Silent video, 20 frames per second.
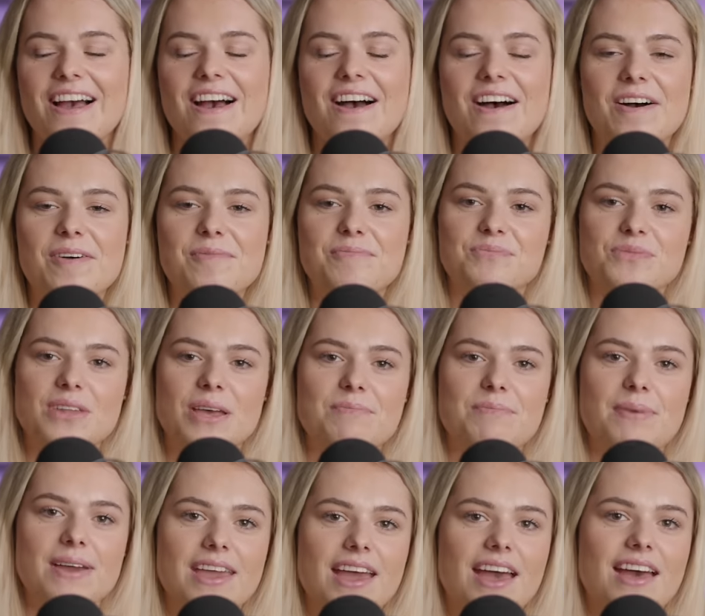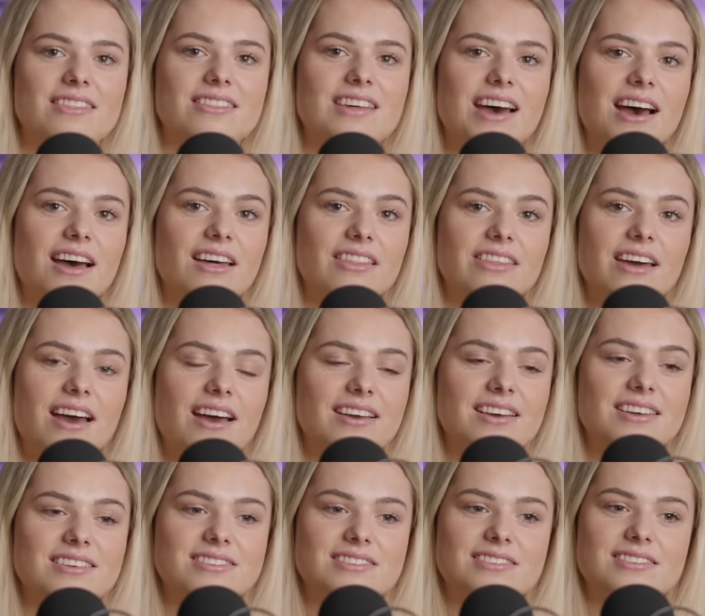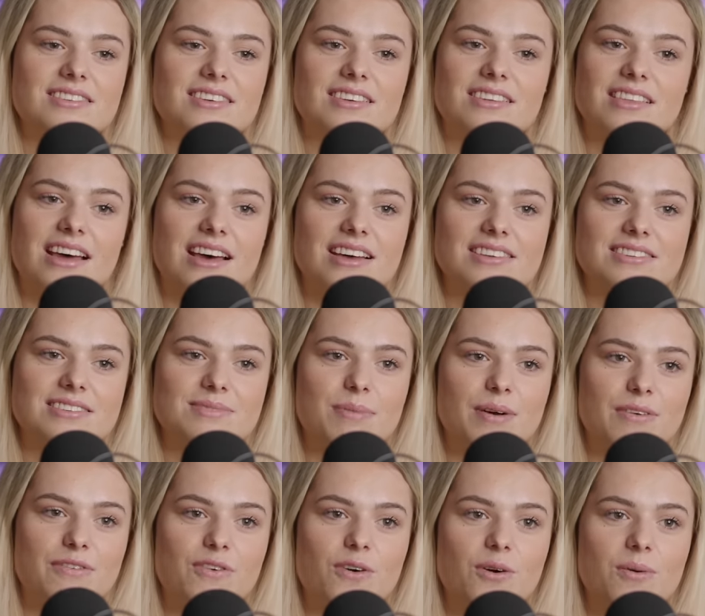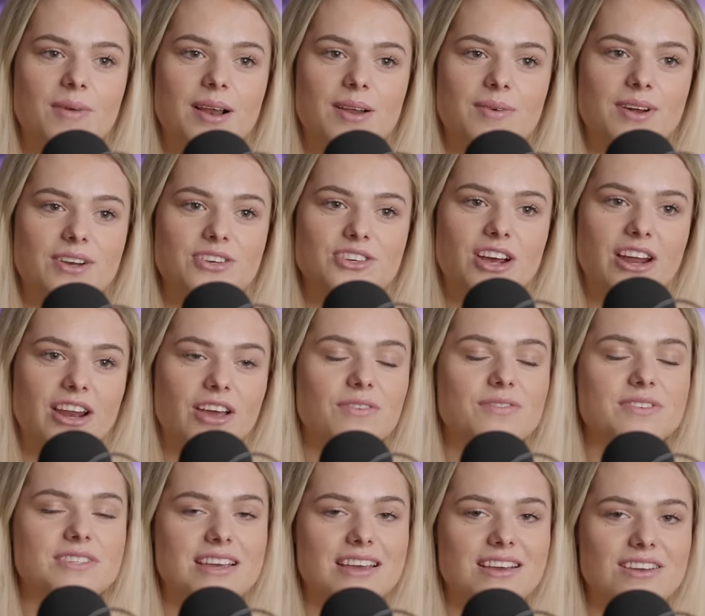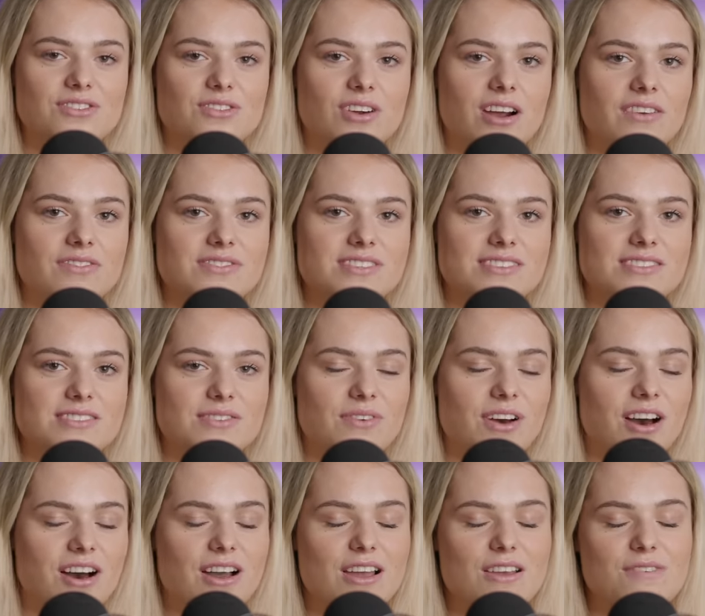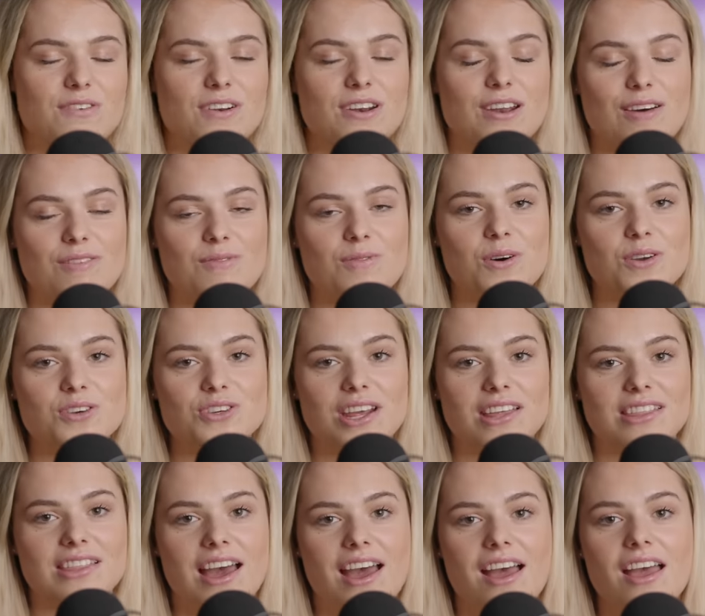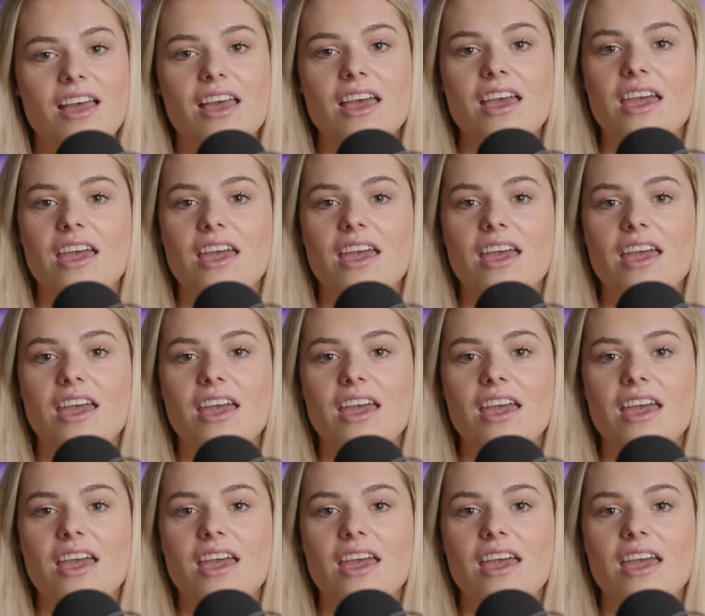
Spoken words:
But yeah, that is my Formula One journey. Obviously, Drive to Survive, love watching that.